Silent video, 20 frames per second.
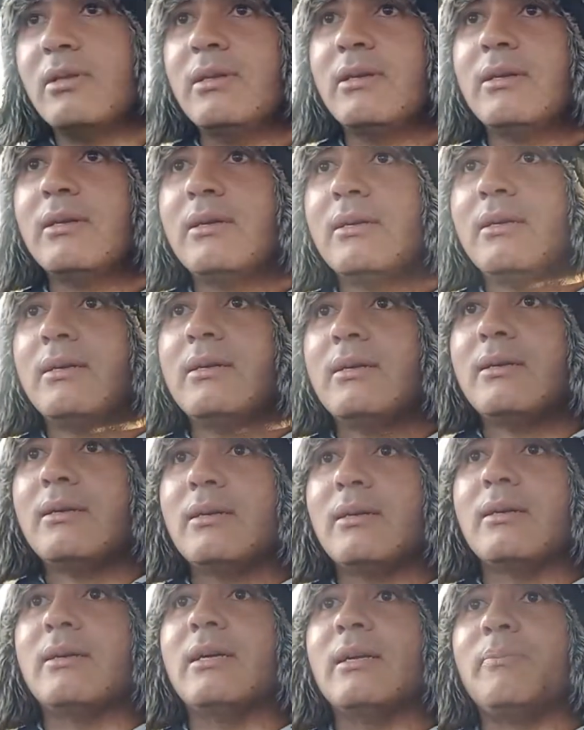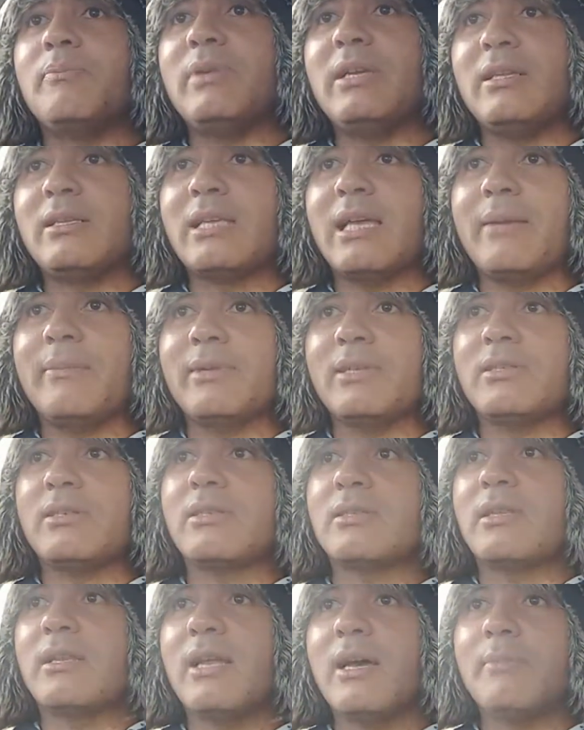and peak time is
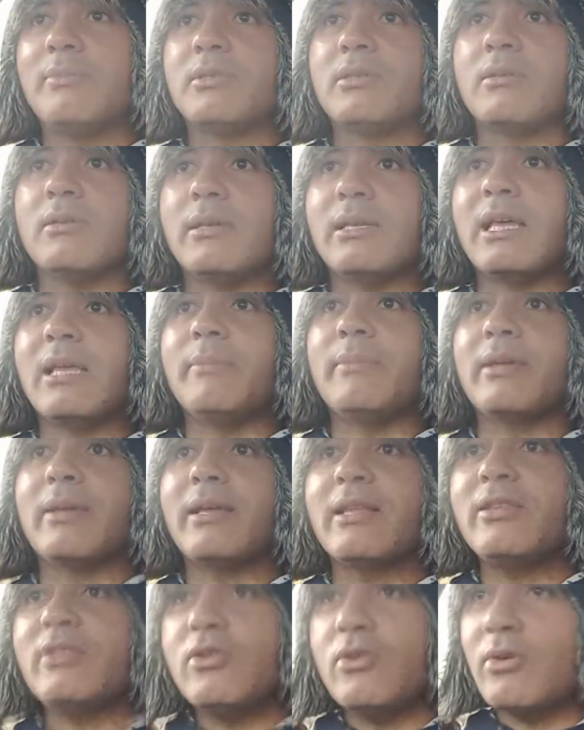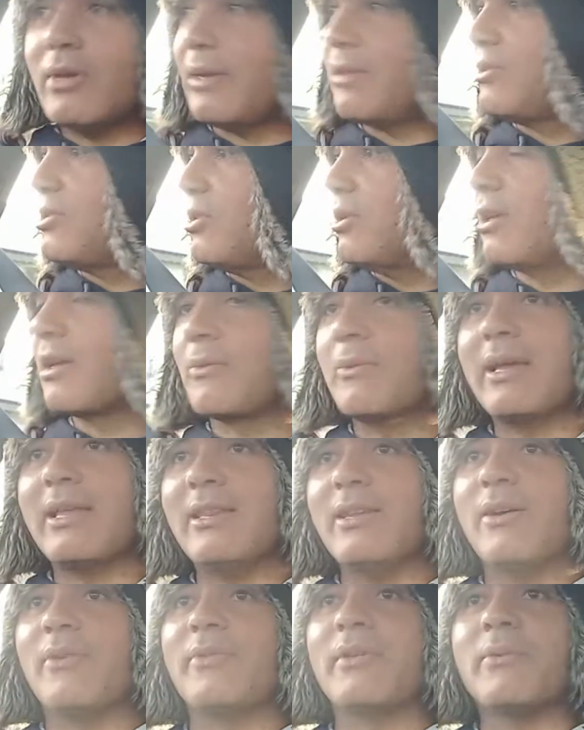just an absolute nightmare. I knew it, I should have
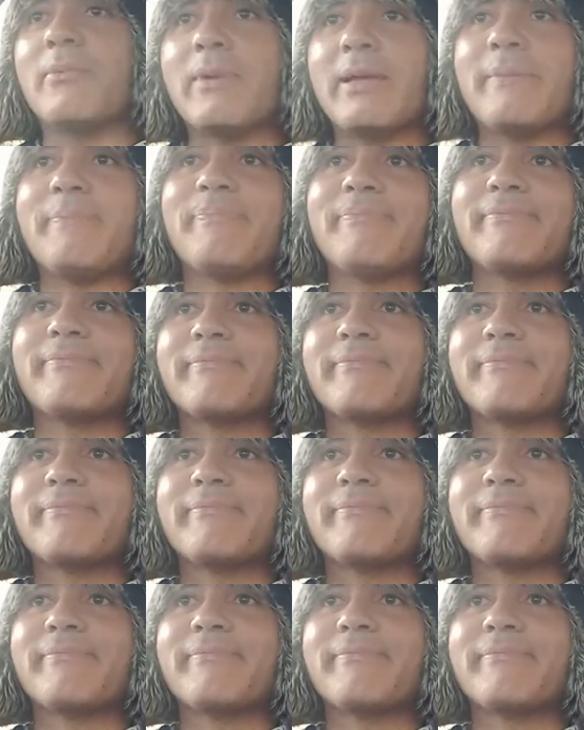went the other way.